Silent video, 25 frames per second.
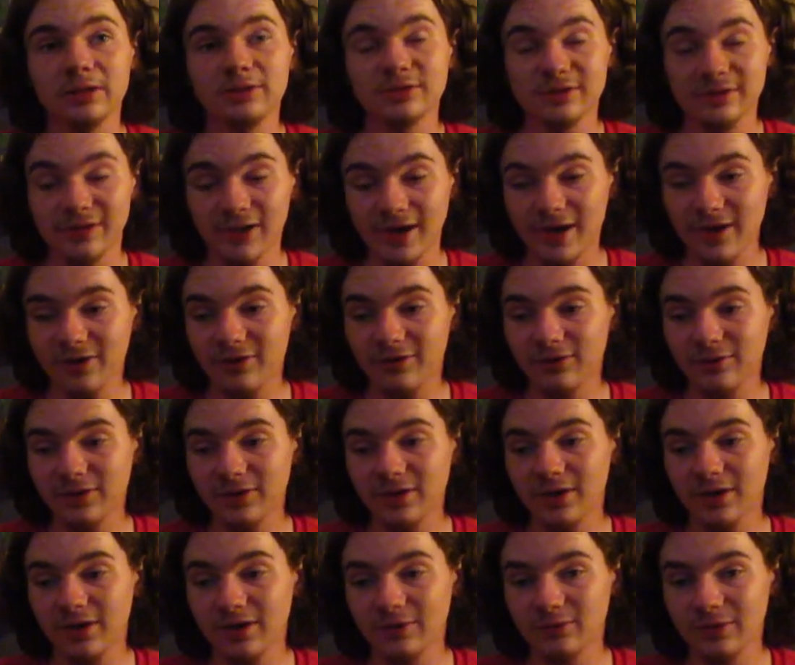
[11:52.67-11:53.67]
there's a lot
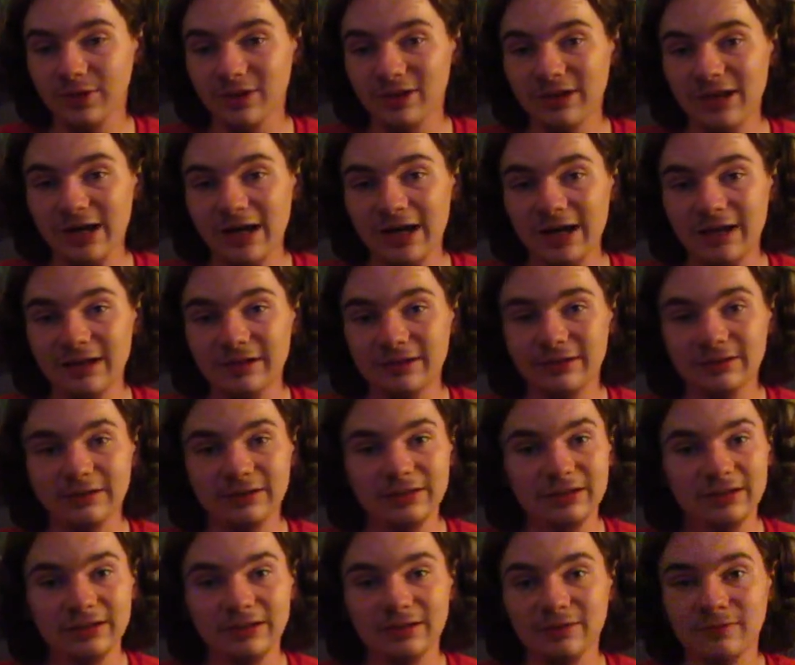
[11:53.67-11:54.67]
going on with that.
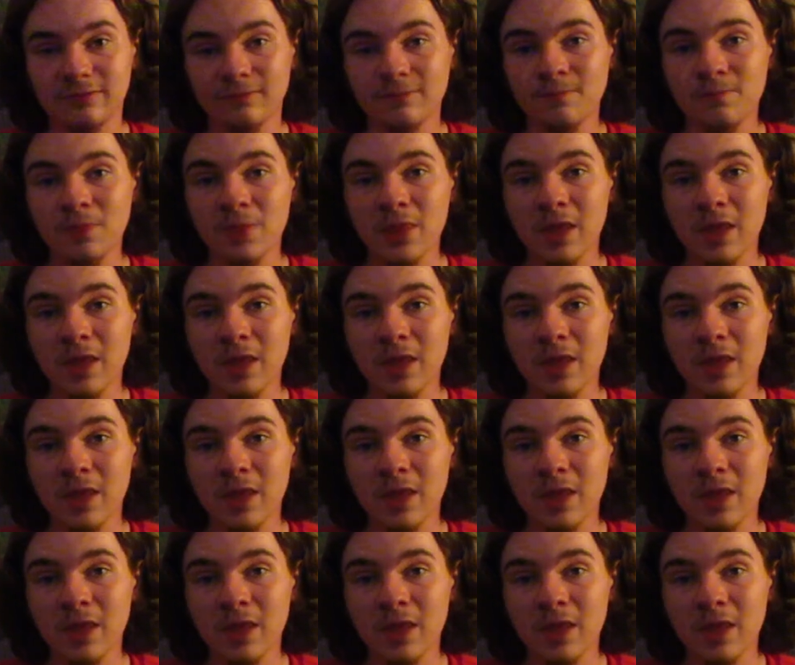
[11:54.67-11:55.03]
And hmm.